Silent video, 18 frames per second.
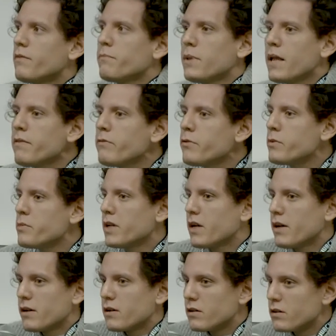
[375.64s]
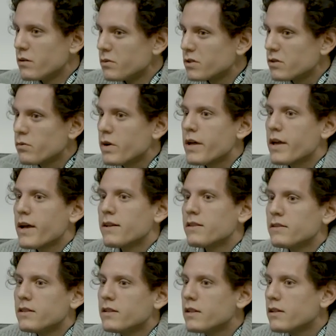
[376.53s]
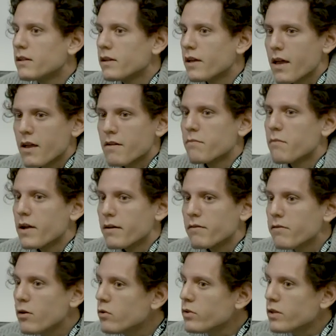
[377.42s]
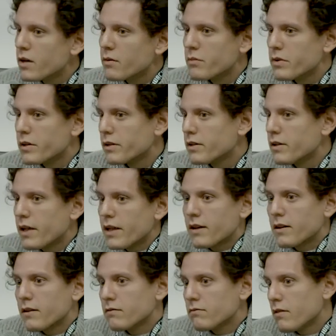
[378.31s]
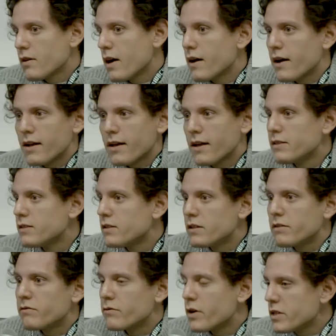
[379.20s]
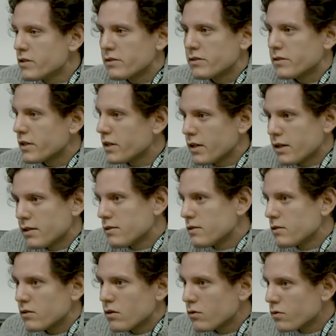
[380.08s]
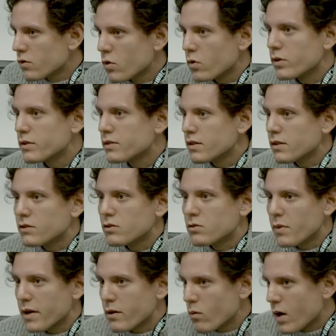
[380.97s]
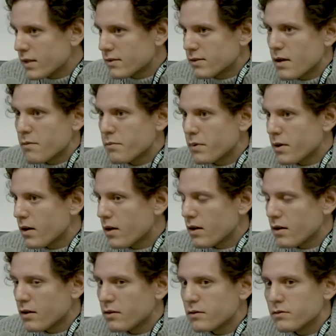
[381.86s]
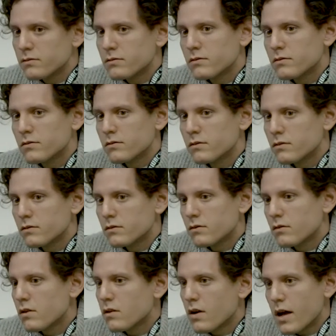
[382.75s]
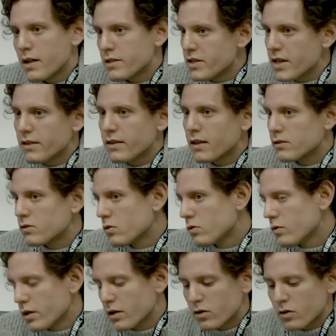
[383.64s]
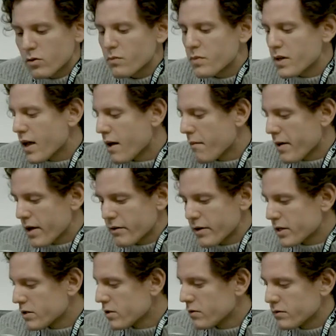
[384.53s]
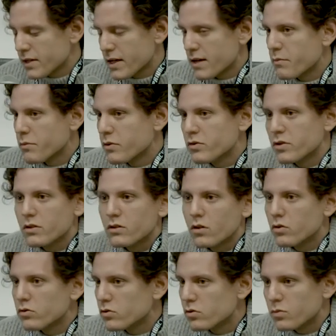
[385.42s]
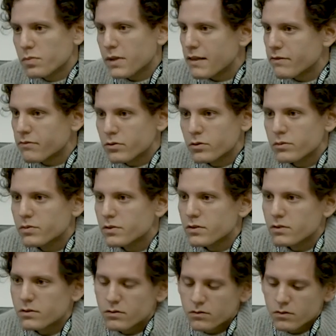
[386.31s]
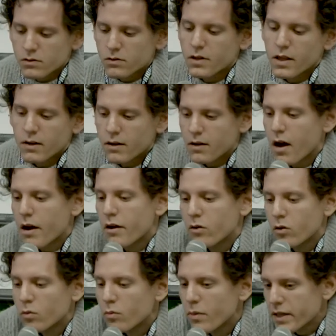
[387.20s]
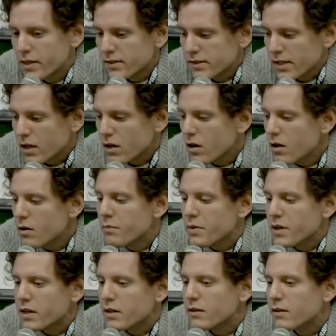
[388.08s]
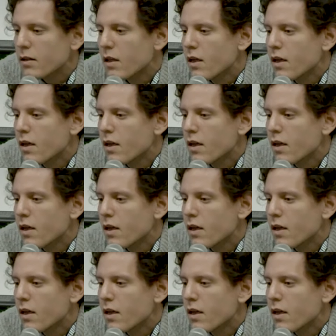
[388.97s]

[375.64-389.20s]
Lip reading: platform in an anonymous way, I didn't give my phone number and I didn't register his, of course, into my WhatsApp agenda, so it couldn't be a migration of data between those two platforms that are owned by the same company.